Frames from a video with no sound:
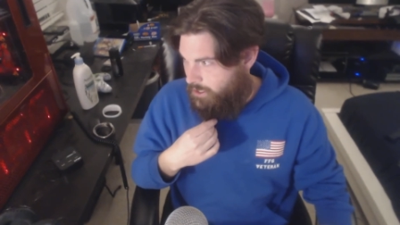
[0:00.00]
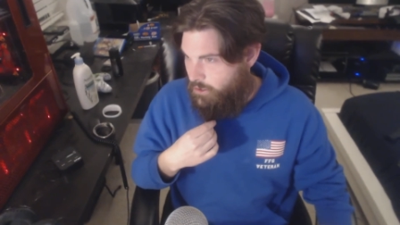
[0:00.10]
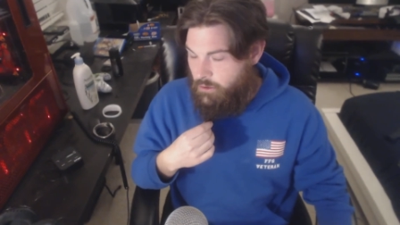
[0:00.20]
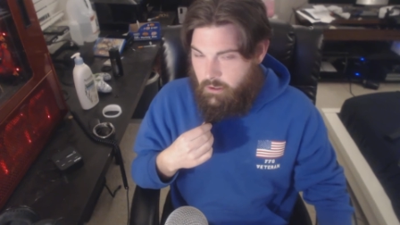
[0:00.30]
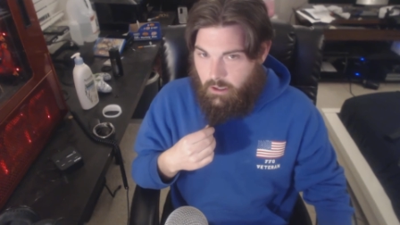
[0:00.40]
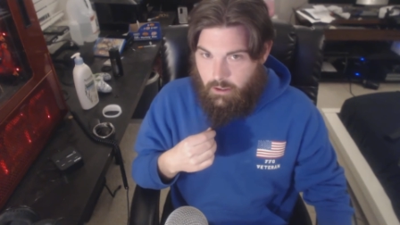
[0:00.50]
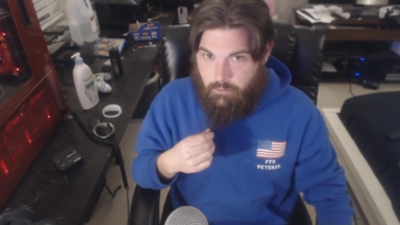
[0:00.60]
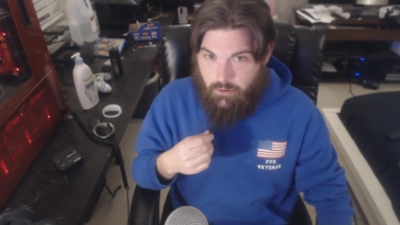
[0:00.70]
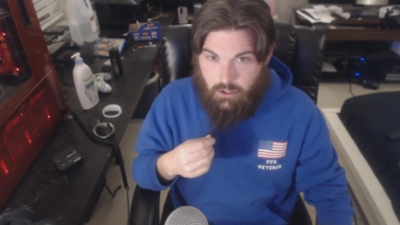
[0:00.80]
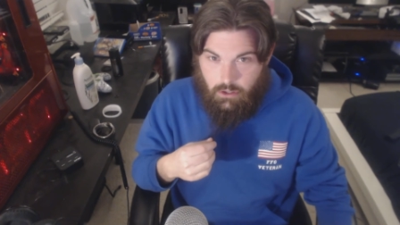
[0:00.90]
it would be uh,
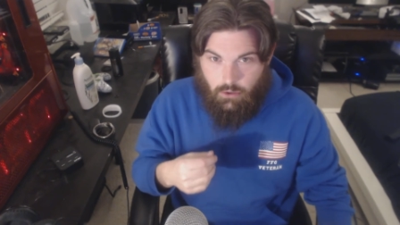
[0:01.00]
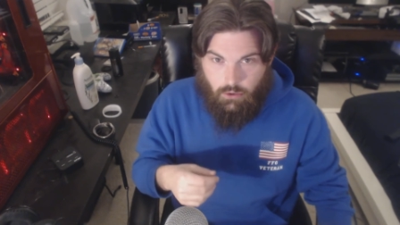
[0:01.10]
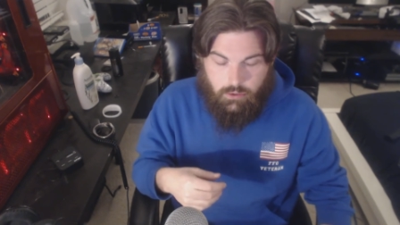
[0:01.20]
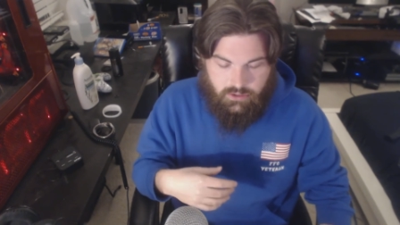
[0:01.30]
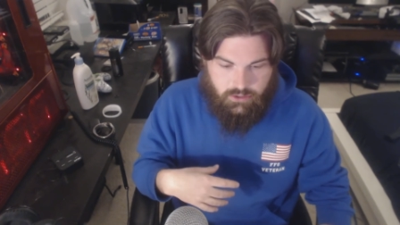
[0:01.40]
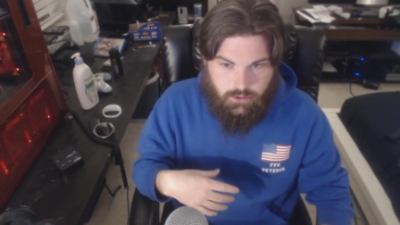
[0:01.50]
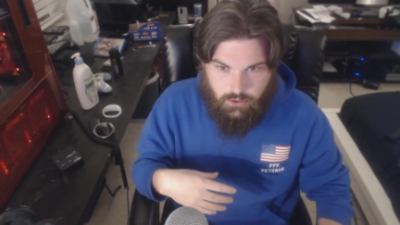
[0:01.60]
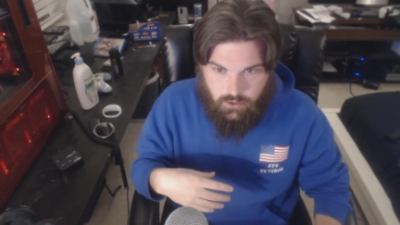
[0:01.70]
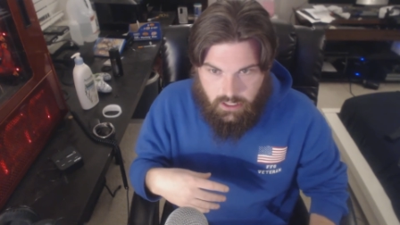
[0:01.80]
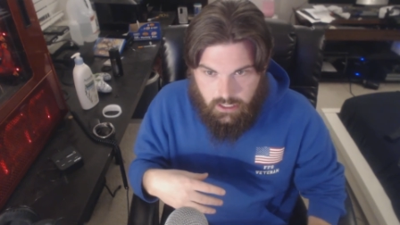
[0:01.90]
pretty cool was
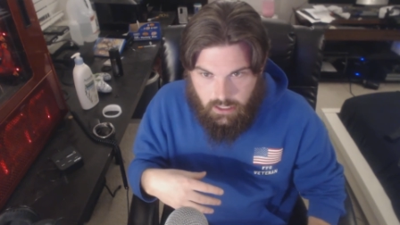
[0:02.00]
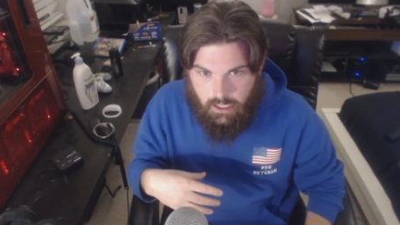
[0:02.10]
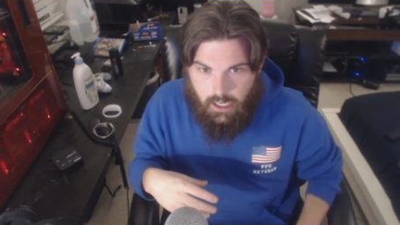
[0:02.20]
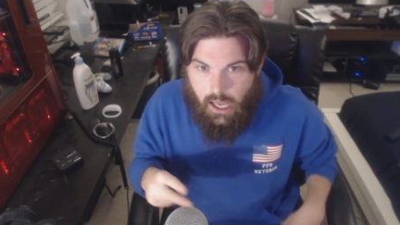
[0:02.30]
do the